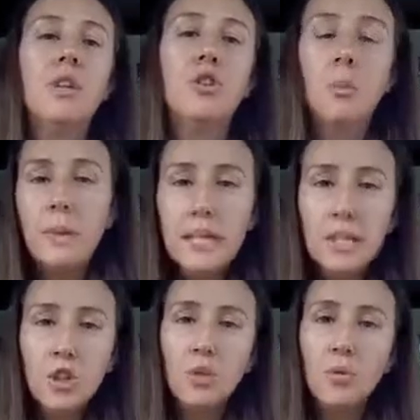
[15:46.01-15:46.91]
Don't be in
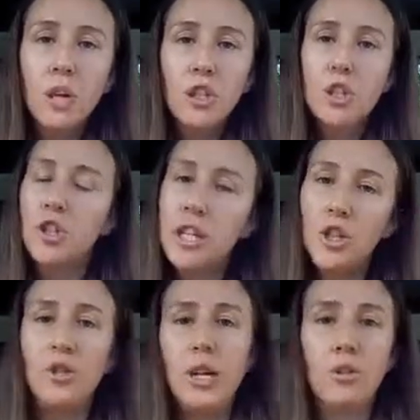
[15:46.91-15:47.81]
such a rush to
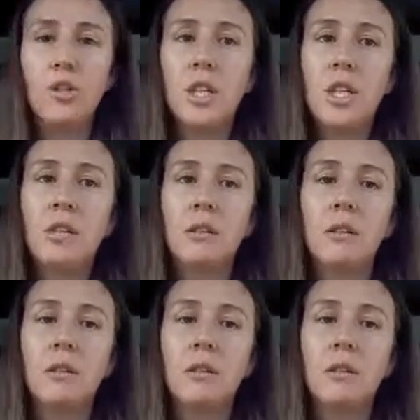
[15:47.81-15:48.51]
change your energy,